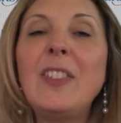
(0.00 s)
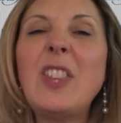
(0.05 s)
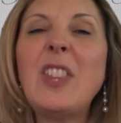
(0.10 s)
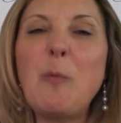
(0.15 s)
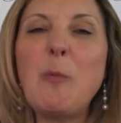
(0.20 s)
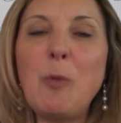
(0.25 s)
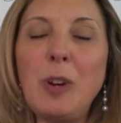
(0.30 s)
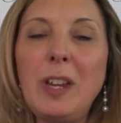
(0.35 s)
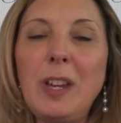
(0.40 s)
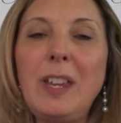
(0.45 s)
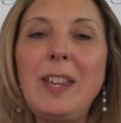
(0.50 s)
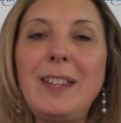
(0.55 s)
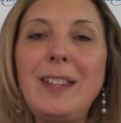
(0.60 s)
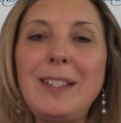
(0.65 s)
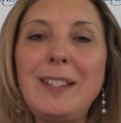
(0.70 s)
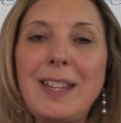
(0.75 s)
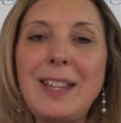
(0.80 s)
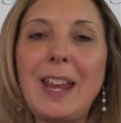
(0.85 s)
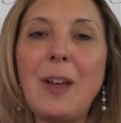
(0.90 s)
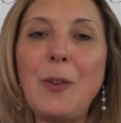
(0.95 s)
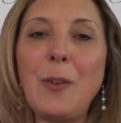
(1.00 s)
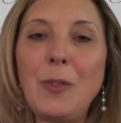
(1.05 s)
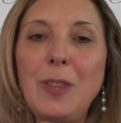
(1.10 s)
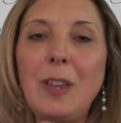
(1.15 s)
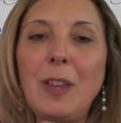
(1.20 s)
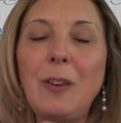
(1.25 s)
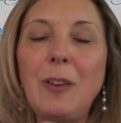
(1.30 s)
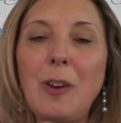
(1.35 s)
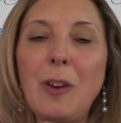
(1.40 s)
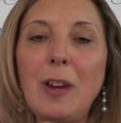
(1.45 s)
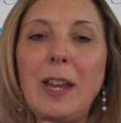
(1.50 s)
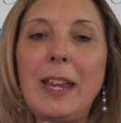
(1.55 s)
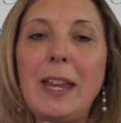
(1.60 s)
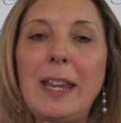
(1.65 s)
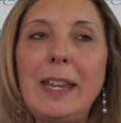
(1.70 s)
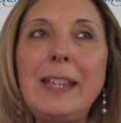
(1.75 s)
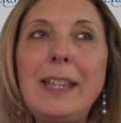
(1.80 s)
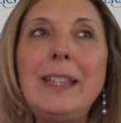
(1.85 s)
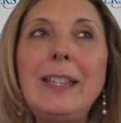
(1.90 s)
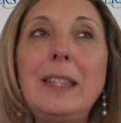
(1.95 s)
that will get down there
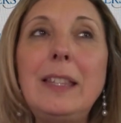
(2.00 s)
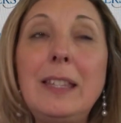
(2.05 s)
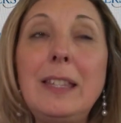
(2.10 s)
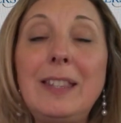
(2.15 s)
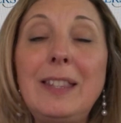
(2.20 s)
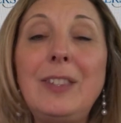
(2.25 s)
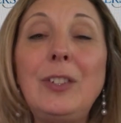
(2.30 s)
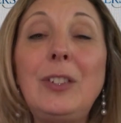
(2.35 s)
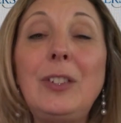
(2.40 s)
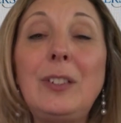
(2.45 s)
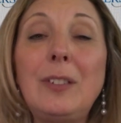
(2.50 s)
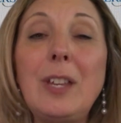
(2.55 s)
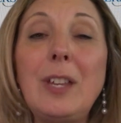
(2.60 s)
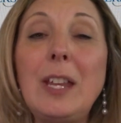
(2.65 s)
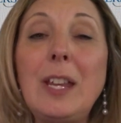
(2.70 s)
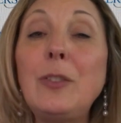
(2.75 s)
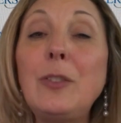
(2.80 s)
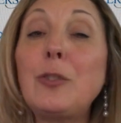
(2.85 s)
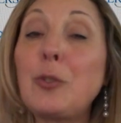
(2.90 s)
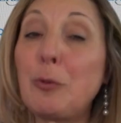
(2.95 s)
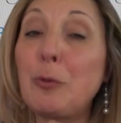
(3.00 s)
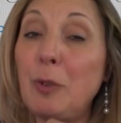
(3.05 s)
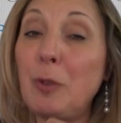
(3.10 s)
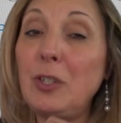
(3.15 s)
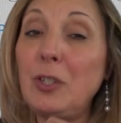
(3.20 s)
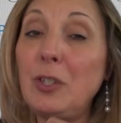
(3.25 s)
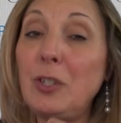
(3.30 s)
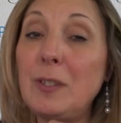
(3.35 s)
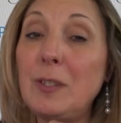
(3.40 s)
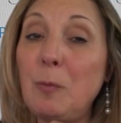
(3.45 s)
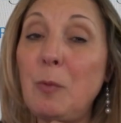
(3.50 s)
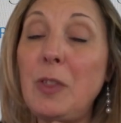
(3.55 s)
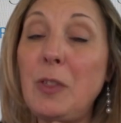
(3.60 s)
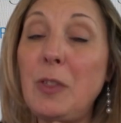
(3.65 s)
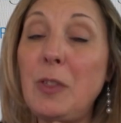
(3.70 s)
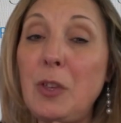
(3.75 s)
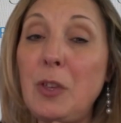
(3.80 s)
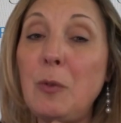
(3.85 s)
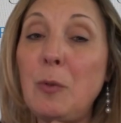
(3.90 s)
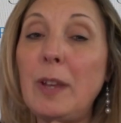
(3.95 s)
in the in the trenches
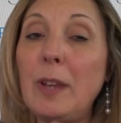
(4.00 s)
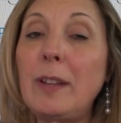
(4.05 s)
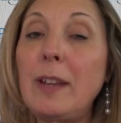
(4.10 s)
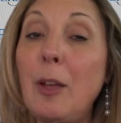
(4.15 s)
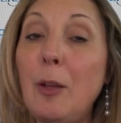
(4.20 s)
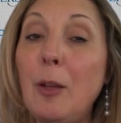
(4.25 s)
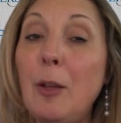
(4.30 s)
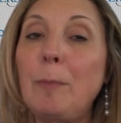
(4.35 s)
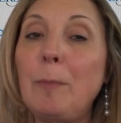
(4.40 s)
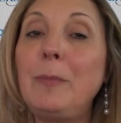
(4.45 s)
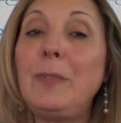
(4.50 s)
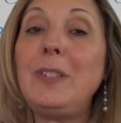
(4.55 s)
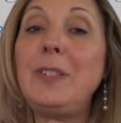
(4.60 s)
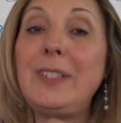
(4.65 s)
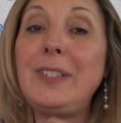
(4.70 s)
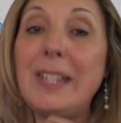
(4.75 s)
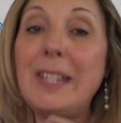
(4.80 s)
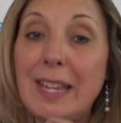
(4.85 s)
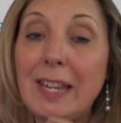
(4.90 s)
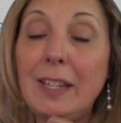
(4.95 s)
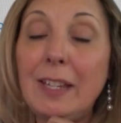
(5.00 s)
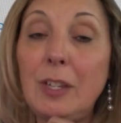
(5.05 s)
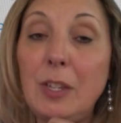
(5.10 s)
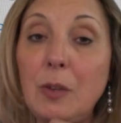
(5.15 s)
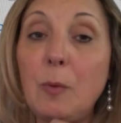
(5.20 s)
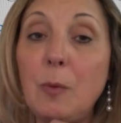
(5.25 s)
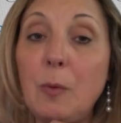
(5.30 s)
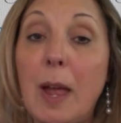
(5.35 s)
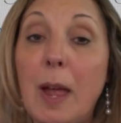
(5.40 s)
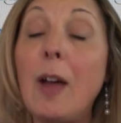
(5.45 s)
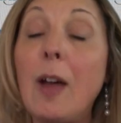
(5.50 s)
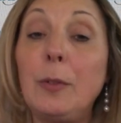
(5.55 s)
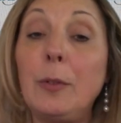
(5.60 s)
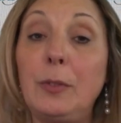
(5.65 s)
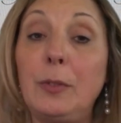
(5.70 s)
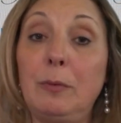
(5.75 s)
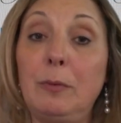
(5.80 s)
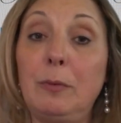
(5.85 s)
with you and help dig you out